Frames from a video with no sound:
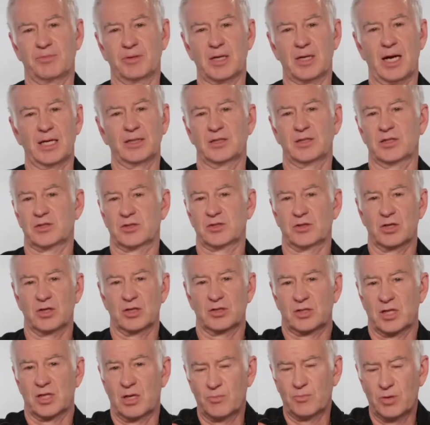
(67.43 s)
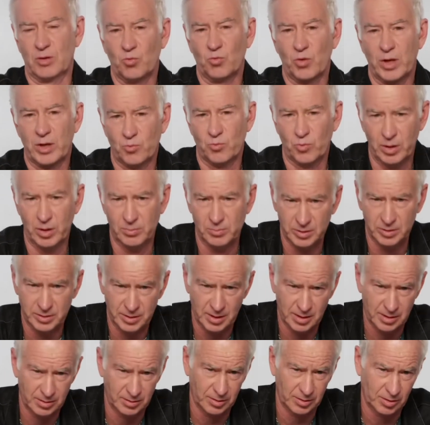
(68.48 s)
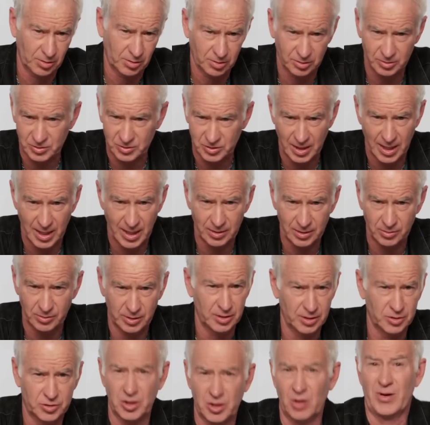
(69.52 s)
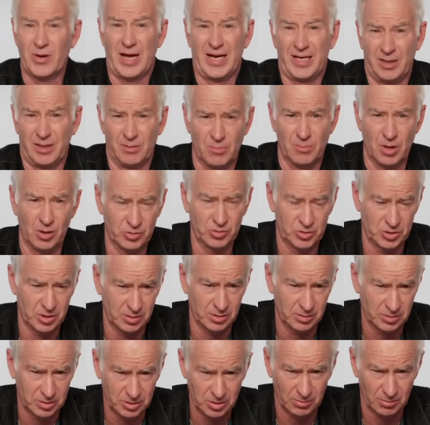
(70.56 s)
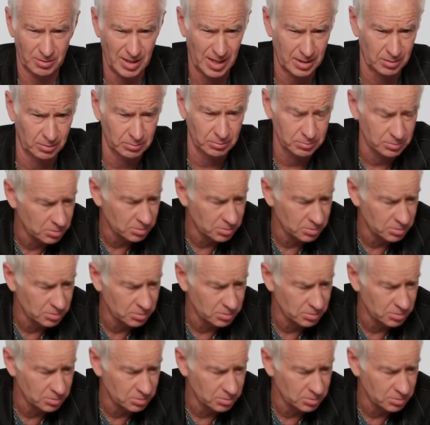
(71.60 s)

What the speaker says: but I just saw someone win Wimbledon on the girls' side who didn't show any emotion. So I don't.